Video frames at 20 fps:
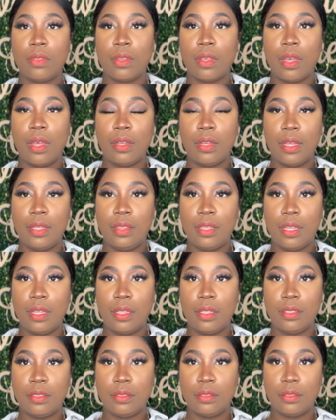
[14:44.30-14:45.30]
I like
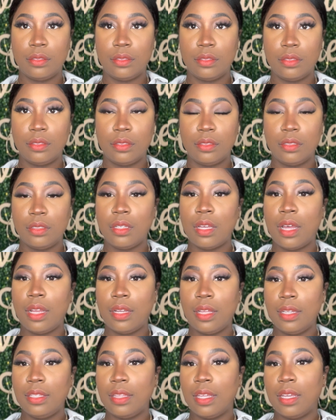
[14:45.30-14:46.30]
that. I
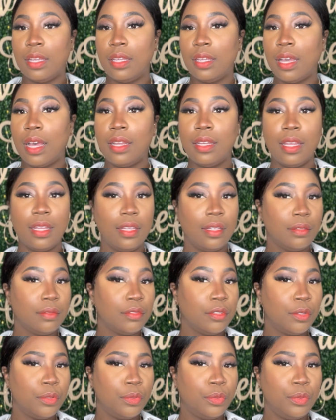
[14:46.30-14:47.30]
like that. I like,
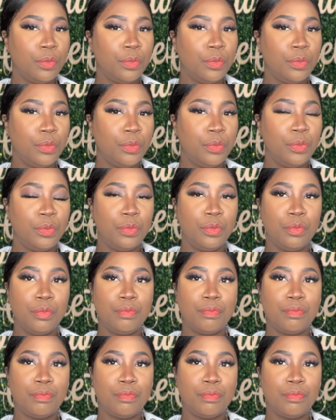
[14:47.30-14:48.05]
oh,